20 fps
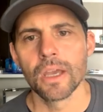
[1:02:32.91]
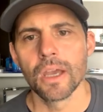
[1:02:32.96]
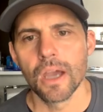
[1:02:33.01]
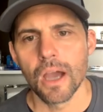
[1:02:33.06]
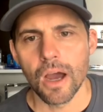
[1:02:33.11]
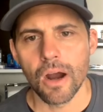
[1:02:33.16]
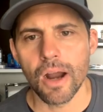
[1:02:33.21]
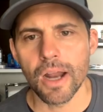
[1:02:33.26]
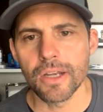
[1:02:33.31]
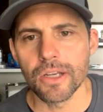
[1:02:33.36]

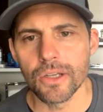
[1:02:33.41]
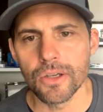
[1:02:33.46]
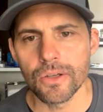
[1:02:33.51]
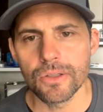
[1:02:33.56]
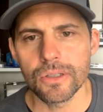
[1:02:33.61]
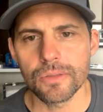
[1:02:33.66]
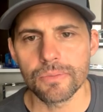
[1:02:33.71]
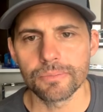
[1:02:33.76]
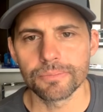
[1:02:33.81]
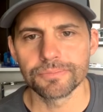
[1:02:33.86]
All right,
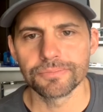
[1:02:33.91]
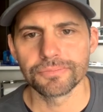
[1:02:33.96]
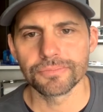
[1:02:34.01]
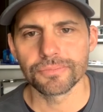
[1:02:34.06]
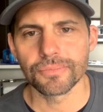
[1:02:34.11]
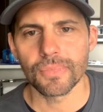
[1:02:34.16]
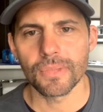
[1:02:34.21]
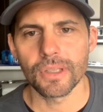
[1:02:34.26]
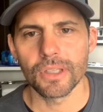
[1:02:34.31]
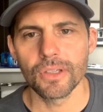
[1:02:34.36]
dudes,
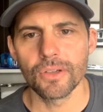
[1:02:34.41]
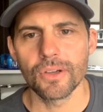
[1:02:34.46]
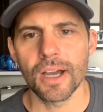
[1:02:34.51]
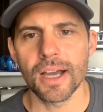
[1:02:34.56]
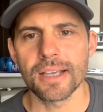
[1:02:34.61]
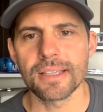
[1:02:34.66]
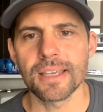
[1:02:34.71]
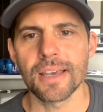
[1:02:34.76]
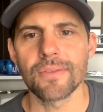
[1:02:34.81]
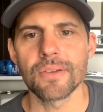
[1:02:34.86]
you
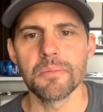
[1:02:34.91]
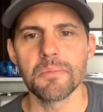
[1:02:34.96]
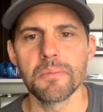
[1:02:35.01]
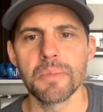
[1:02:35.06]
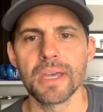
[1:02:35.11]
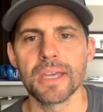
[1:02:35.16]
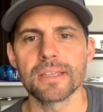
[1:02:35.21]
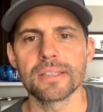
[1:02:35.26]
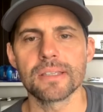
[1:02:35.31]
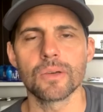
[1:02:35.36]
guys have an
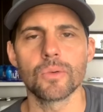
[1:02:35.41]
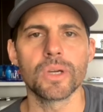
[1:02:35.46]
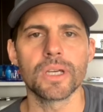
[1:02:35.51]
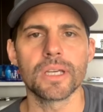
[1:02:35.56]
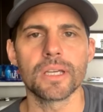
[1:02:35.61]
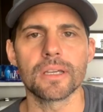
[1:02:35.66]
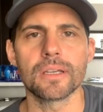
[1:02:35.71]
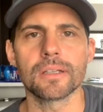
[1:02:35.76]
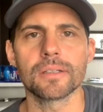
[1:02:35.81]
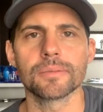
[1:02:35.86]
amazing
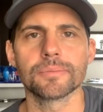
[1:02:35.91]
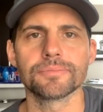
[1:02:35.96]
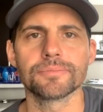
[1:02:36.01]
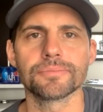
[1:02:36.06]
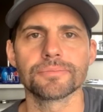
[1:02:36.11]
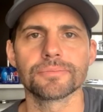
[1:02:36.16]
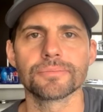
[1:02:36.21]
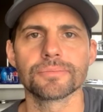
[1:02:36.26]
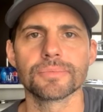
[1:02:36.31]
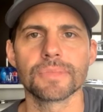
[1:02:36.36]
week.
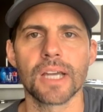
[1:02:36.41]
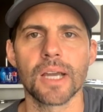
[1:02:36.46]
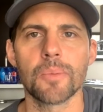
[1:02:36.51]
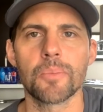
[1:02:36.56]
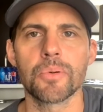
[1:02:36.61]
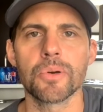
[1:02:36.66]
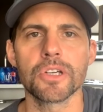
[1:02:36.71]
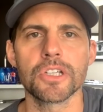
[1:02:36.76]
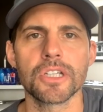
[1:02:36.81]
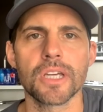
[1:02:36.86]
I
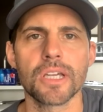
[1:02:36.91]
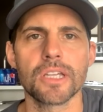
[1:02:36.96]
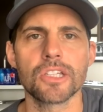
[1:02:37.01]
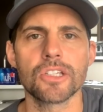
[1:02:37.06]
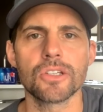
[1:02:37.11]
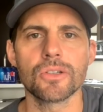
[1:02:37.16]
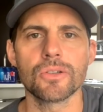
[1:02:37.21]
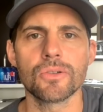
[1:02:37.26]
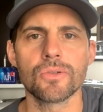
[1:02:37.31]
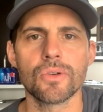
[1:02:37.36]
appreciate
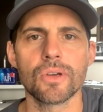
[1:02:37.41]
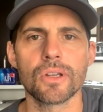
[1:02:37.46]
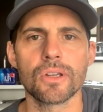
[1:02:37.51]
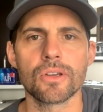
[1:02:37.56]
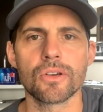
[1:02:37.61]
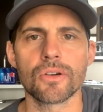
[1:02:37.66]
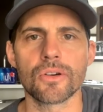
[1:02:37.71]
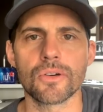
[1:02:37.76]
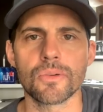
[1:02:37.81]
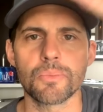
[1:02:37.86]
you and
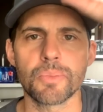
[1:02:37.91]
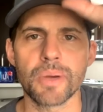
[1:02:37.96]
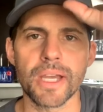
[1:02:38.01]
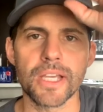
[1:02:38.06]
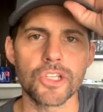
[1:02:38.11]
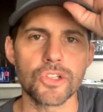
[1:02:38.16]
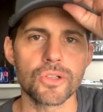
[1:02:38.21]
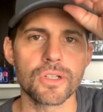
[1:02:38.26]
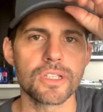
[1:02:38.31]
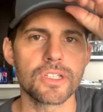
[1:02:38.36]
your
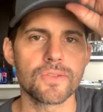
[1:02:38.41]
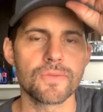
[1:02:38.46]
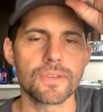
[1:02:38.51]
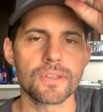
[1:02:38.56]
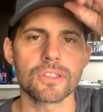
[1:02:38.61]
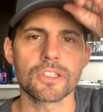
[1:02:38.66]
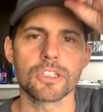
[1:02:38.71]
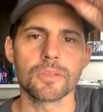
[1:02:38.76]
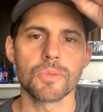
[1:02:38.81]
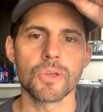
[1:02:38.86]
patronage of this
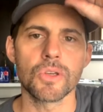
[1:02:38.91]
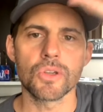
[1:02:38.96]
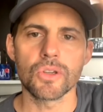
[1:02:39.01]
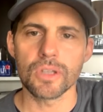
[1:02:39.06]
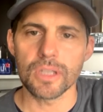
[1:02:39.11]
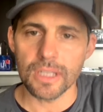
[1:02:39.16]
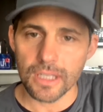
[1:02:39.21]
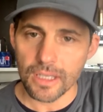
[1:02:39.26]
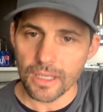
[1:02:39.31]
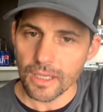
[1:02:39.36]

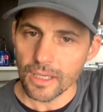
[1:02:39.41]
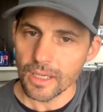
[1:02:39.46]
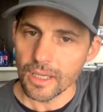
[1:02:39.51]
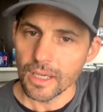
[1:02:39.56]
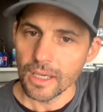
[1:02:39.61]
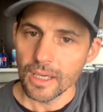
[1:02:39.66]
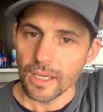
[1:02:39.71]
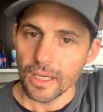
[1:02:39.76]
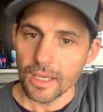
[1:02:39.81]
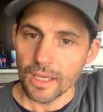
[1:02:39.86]
community.
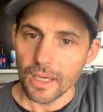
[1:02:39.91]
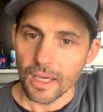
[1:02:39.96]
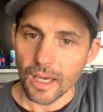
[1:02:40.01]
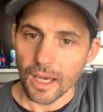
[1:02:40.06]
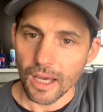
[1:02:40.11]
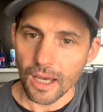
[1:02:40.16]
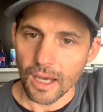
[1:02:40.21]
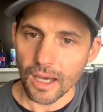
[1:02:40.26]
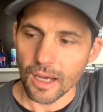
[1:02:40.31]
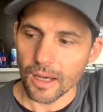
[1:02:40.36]

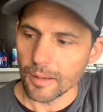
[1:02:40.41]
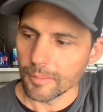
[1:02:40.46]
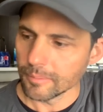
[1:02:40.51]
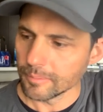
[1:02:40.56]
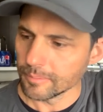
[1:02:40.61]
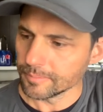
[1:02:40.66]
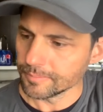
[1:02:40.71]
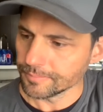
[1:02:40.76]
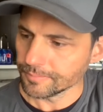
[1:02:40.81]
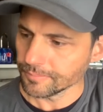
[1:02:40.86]
Um,
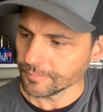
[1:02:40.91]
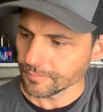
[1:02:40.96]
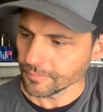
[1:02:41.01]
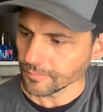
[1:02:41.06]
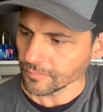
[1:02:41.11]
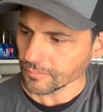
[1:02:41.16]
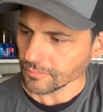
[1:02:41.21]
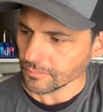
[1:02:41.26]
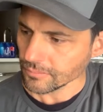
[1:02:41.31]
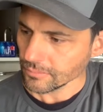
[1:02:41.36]

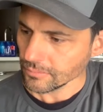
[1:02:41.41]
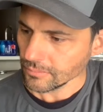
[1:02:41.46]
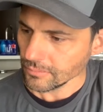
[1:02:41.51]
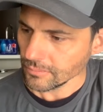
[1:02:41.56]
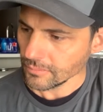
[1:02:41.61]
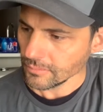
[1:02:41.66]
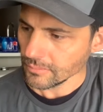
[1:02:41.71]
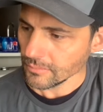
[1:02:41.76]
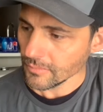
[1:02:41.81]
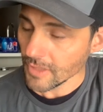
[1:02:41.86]

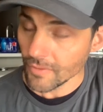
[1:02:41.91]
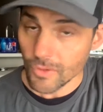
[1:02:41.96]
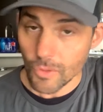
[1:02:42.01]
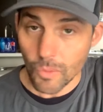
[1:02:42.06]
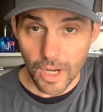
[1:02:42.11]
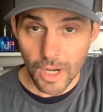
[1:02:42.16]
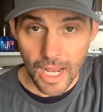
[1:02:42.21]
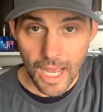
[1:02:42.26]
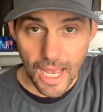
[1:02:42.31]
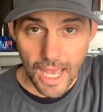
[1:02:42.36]
if you
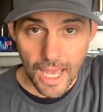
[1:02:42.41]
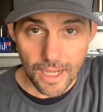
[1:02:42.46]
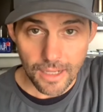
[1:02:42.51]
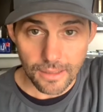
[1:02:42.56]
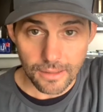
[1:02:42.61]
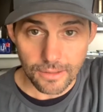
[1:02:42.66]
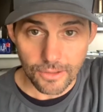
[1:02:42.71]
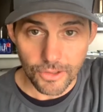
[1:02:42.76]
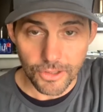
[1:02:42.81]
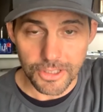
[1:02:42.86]
want a hat
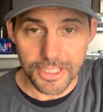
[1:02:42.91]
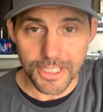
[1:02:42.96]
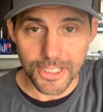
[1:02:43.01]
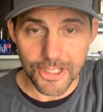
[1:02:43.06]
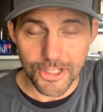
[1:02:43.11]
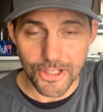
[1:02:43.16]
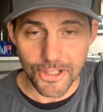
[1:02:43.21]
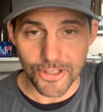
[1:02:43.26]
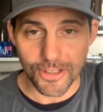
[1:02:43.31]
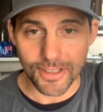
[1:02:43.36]
or a
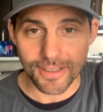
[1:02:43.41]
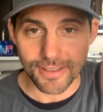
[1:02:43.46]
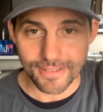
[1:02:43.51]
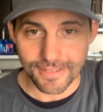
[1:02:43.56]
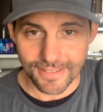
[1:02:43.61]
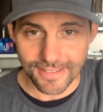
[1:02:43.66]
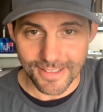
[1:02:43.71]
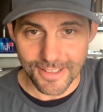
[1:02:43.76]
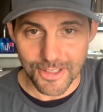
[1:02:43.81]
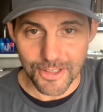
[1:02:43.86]
T-shirt,
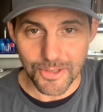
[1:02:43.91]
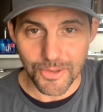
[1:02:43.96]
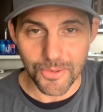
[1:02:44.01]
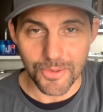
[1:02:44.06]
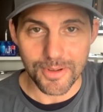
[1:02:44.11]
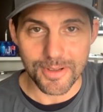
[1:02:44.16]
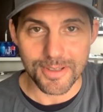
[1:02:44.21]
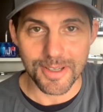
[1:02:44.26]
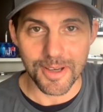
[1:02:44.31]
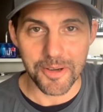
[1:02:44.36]
the store
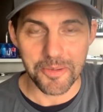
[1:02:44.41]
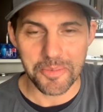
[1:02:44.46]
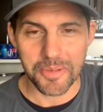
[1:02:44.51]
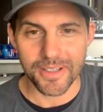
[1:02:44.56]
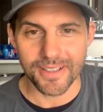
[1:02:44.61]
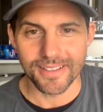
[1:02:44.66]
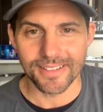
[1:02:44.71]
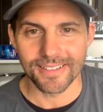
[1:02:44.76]
is open.